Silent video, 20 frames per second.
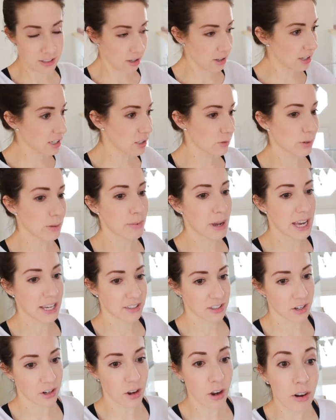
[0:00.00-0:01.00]
As long as we
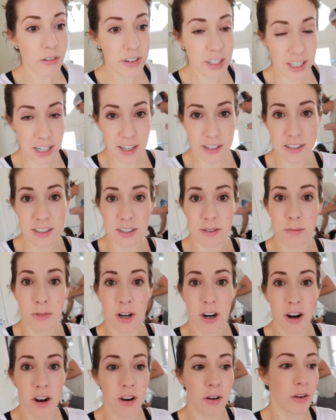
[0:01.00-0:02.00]
pass our COVID test
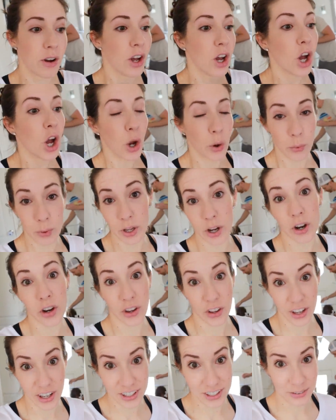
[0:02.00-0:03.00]
tomorrow, we are
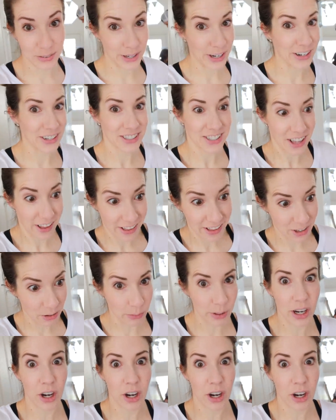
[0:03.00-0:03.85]
good. We are solid.